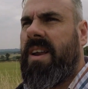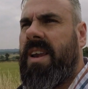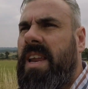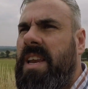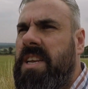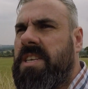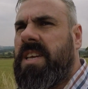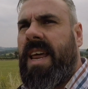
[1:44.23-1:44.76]

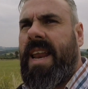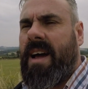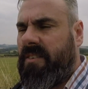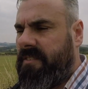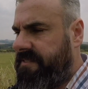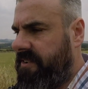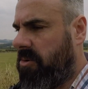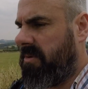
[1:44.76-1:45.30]
needed to get out and
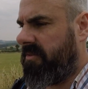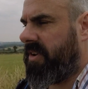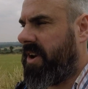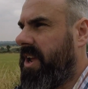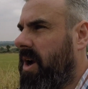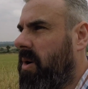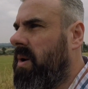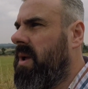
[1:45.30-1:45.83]
film a
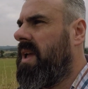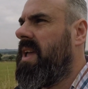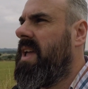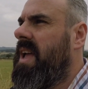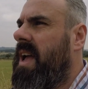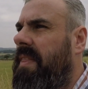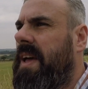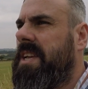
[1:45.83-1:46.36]
video,
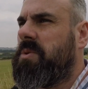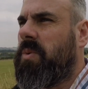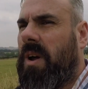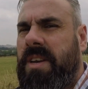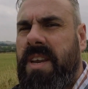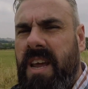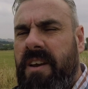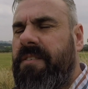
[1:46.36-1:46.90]
and that's what I
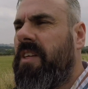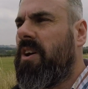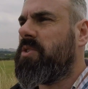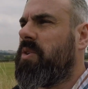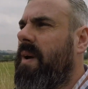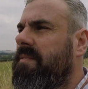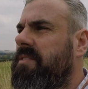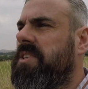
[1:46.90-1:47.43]
did. For those who
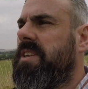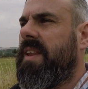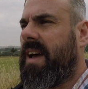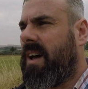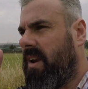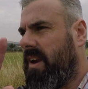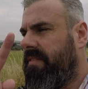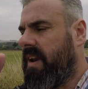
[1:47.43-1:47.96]
haven't seen that,
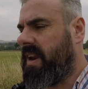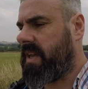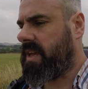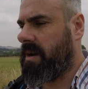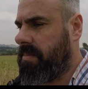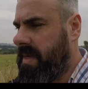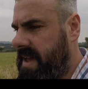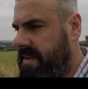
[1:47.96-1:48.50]
I'll leave a link
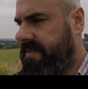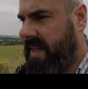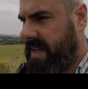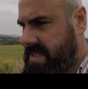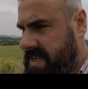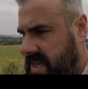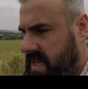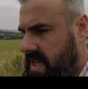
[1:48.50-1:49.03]
up there for
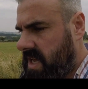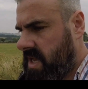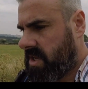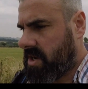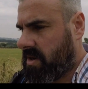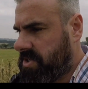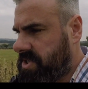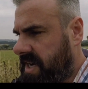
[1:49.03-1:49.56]
that.
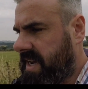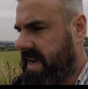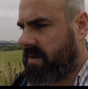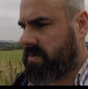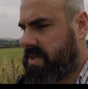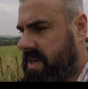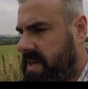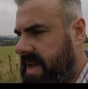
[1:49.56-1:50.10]
Go and check
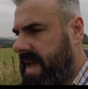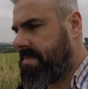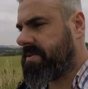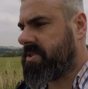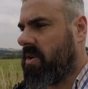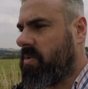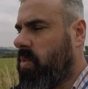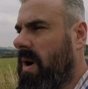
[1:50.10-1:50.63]
out
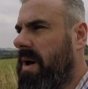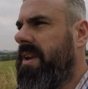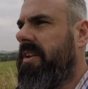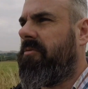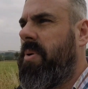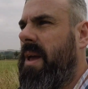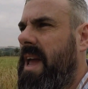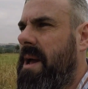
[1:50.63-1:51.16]
episode 1
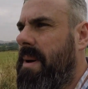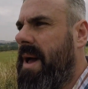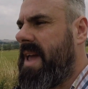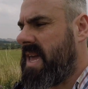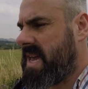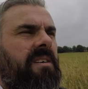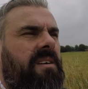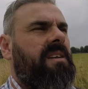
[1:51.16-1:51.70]
of
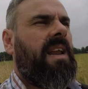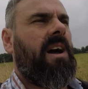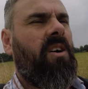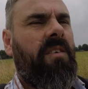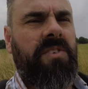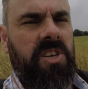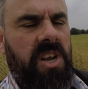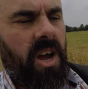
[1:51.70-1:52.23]
PMA. Now
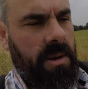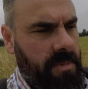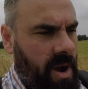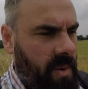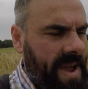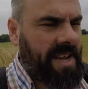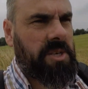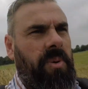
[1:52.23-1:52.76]
obviously I'm no
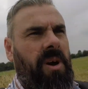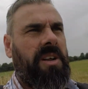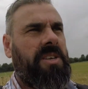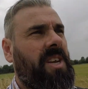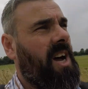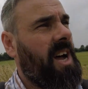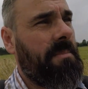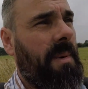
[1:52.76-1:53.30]
expert,
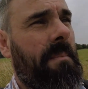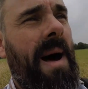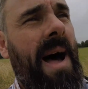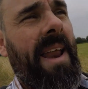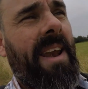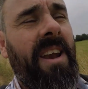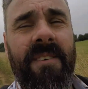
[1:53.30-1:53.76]
I'm a man in a